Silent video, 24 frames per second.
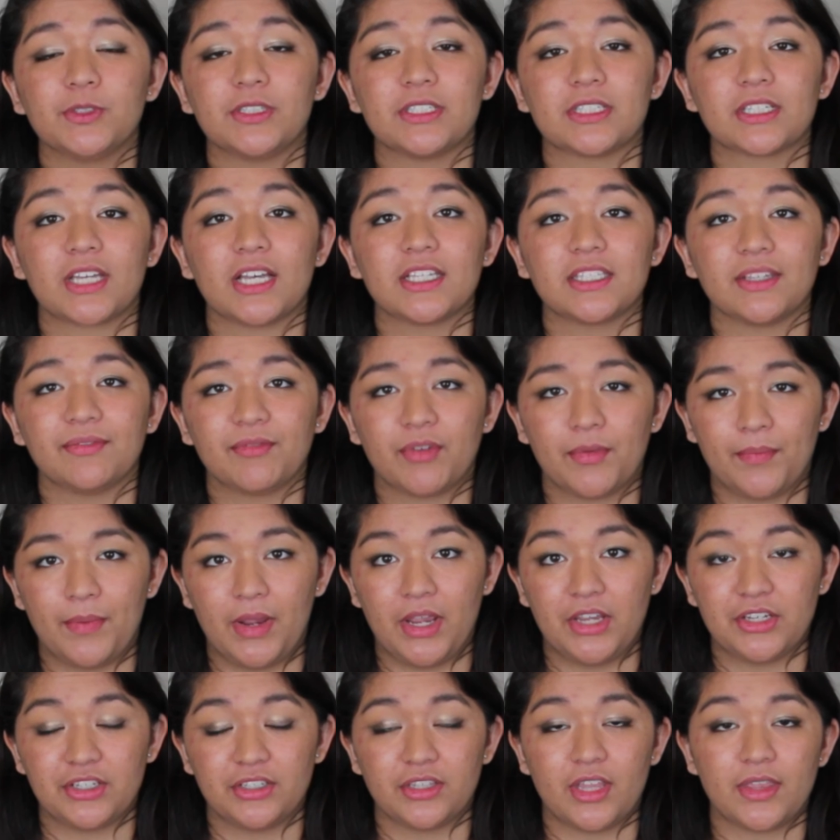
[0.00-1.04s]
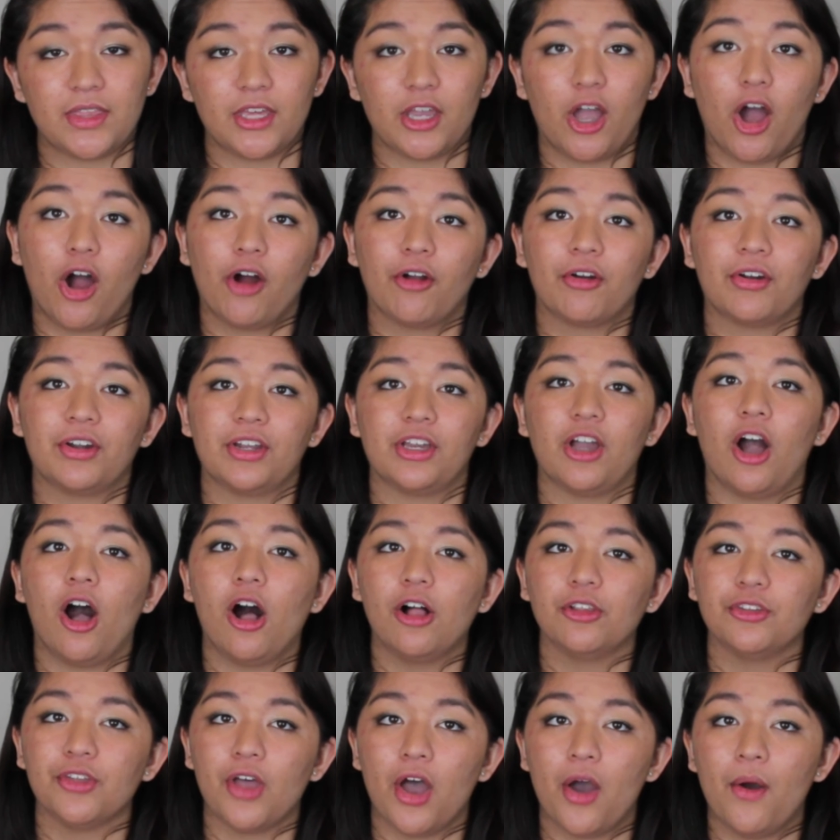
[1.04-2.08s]
discuss information that they already
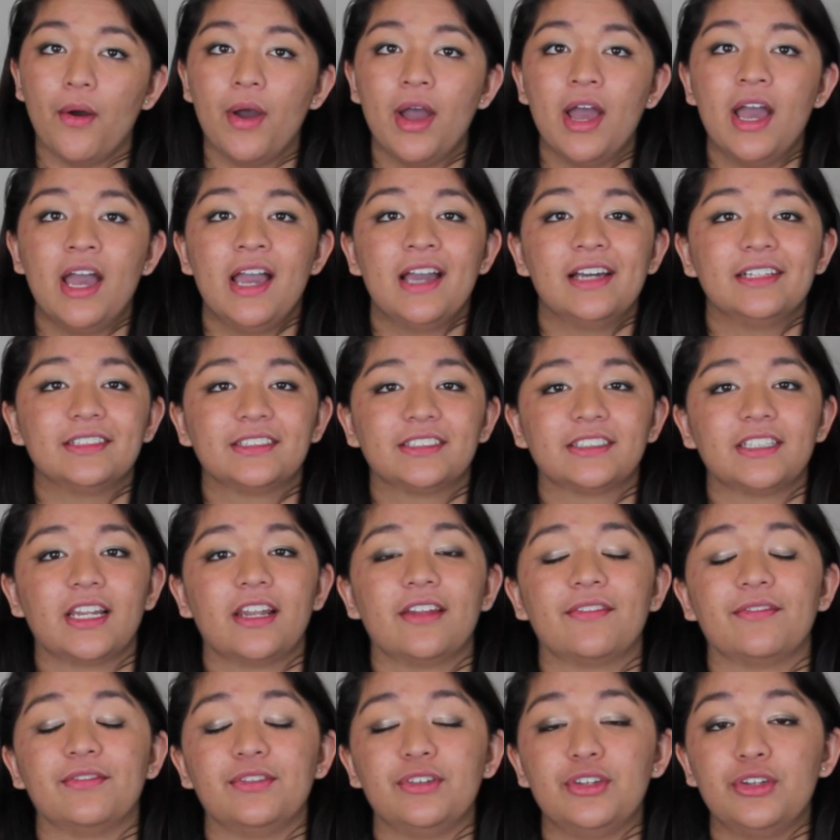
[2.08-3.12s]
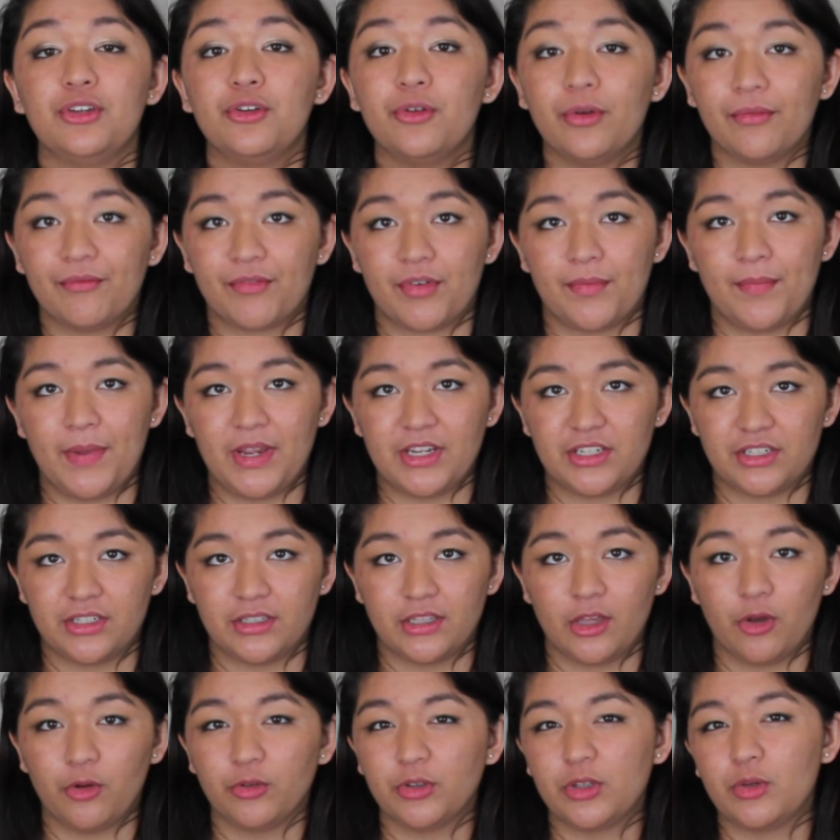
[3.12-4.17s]
all know instead of new information
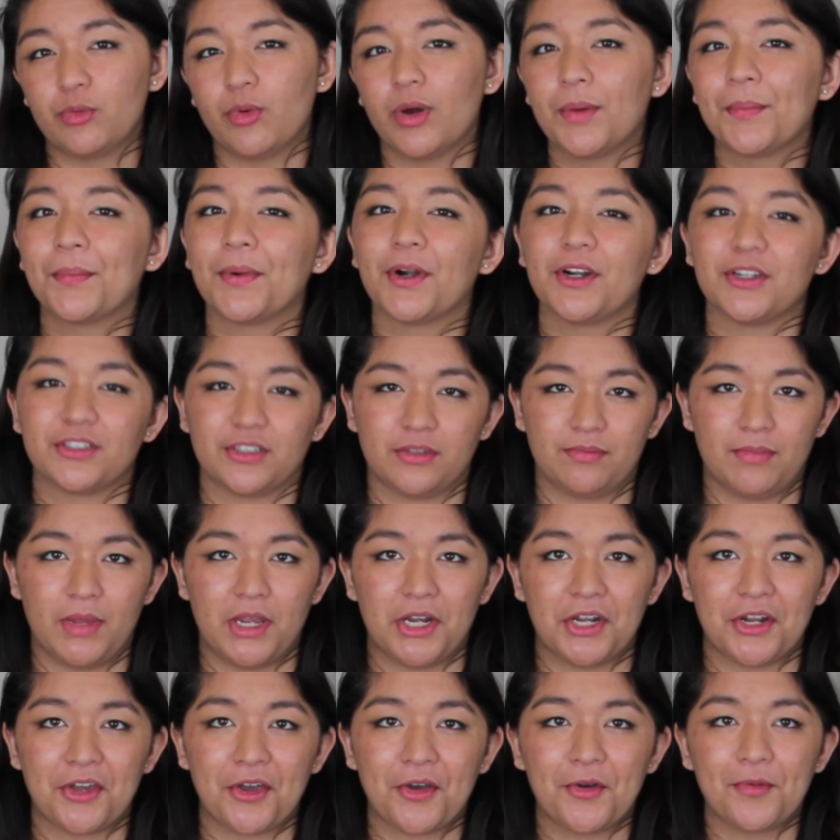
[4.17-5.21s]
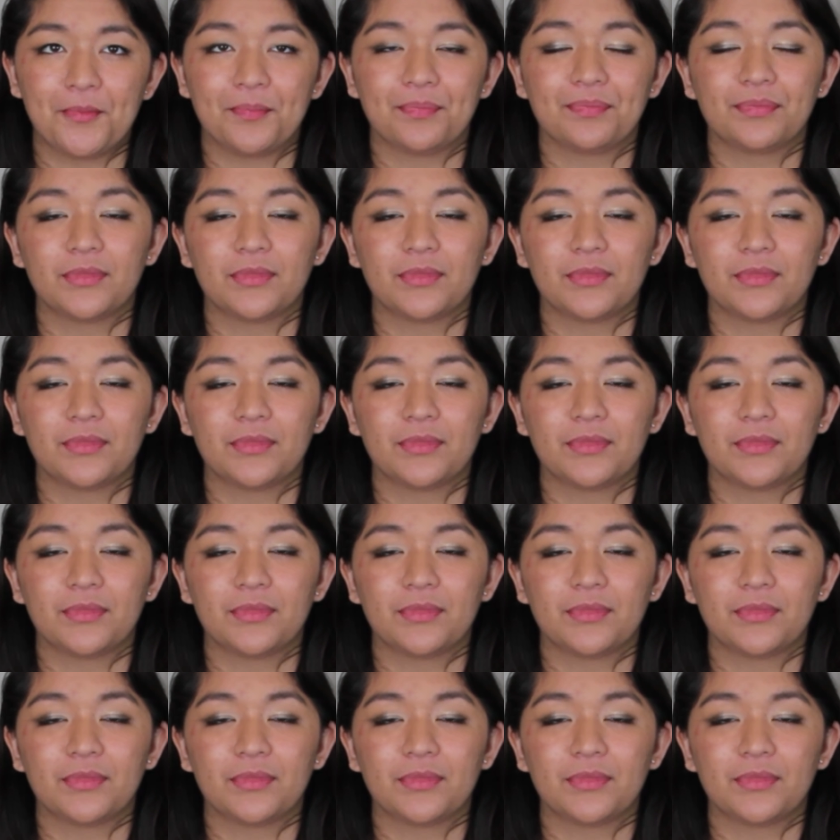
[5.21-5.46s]
that only one person may know.